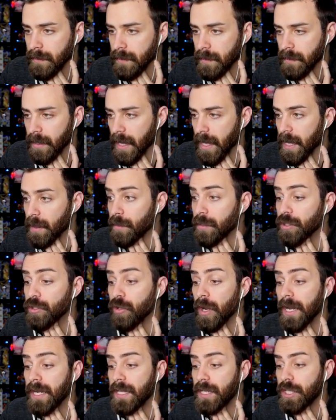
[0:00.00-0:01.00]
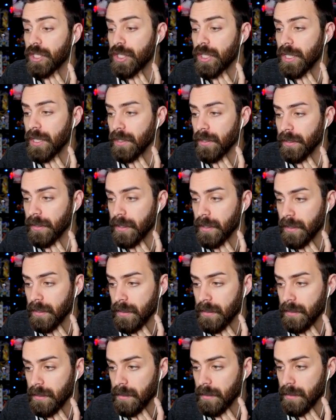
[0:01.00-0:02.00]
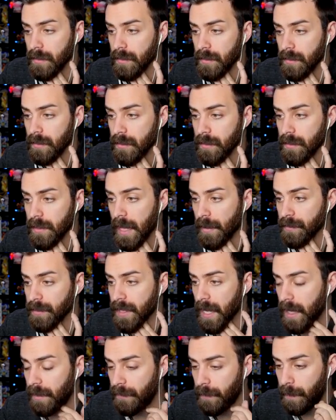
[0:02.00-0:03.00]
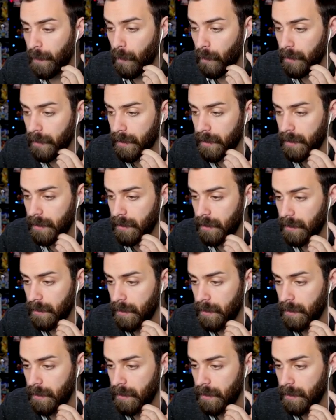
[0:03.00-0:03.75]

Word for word: Okay, it was draining shield, so that was kind of important.